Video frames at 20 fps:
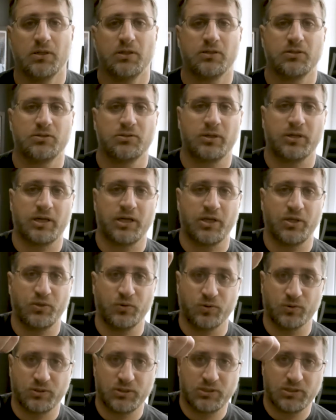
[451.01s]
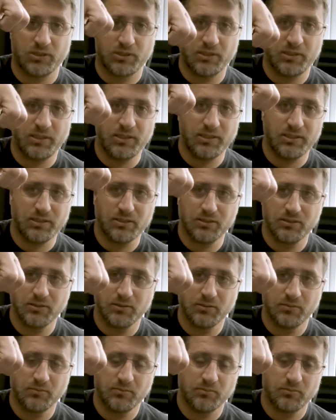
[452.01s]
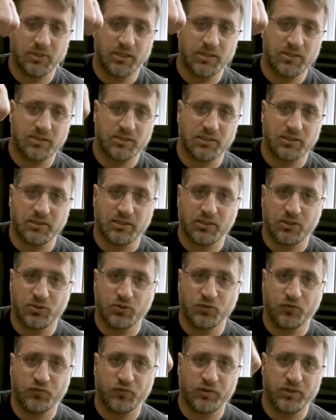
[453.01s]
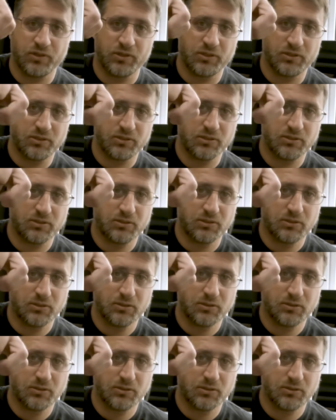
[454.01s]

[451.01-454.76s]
So I can use this, basically the two fingers,